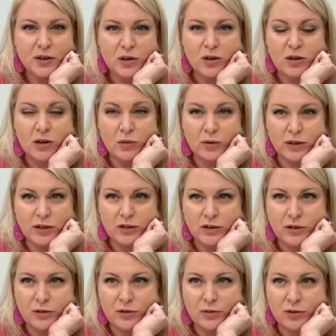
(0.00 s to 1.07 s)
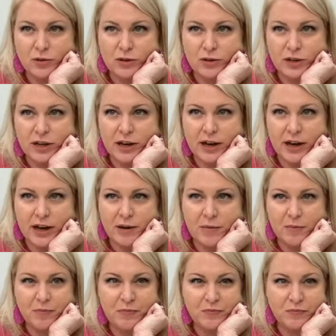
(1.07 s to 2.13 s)
going to look at
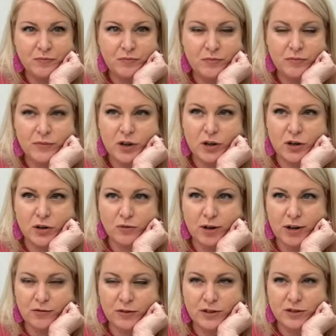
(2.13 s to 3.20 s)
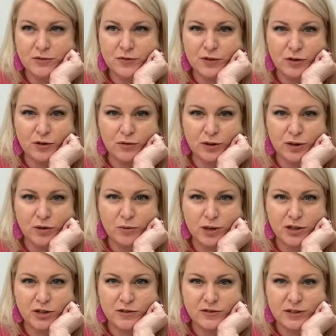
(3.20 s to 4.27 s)
her reference photo really quick
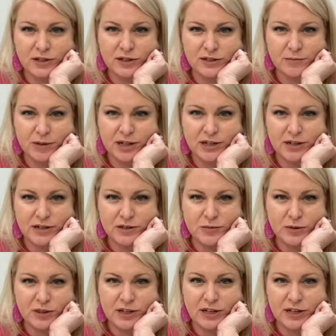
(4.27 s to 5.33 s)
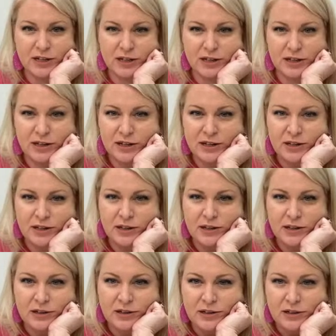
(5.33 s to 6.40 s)
just to get some ideas on what they did.
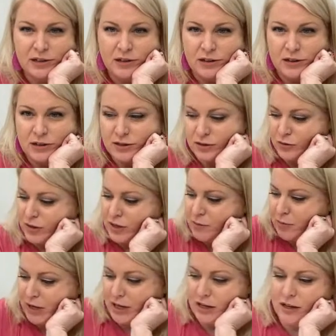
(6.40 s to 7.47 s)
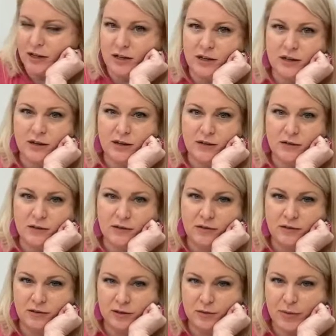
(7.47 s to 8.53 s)
So they painted
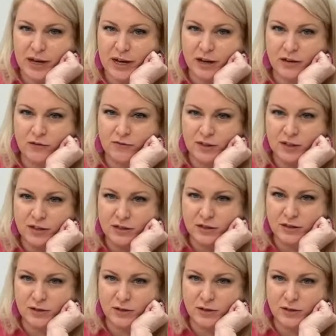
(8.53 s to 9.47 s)
the back of this